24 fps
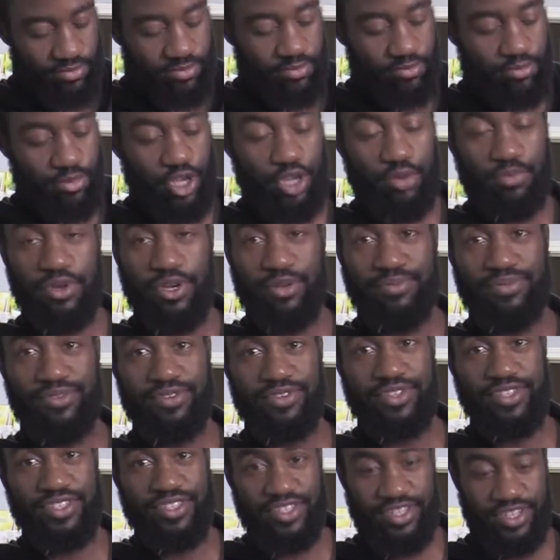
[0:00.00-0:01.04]
bell
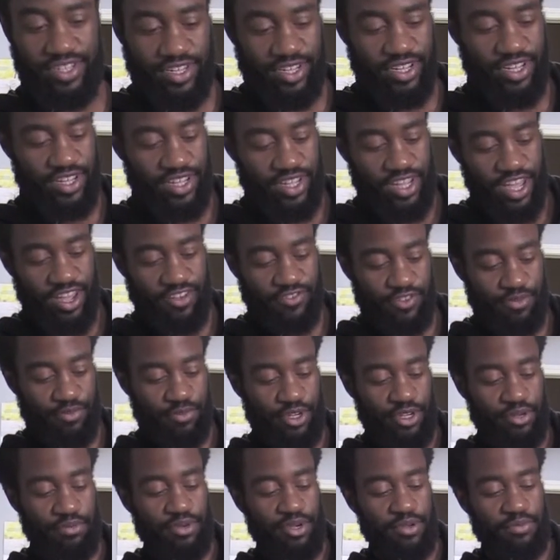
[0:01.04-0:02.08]
peppers. Have some
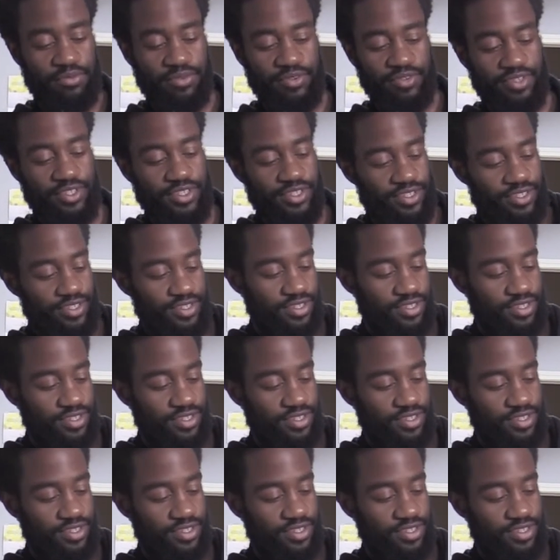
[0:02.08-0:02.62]
bell peppers,